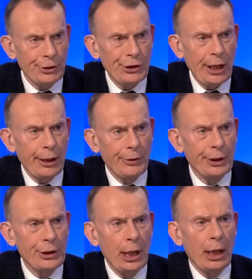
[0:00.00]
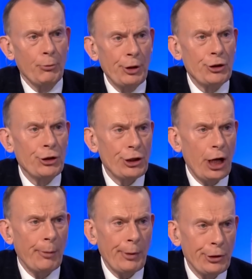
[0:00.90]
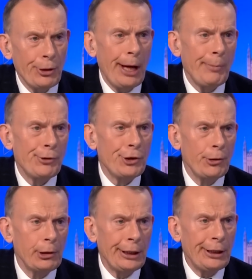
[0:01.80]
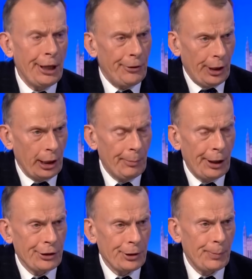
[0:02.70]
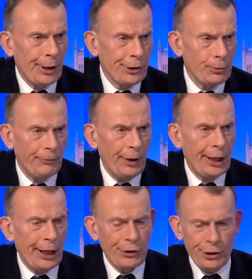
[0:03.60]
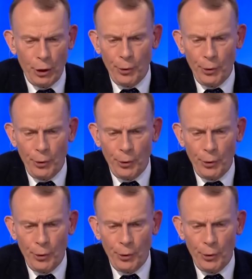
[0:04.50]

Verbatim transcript: to say that Richard Sharp knew absolutely nothing about his personal finances.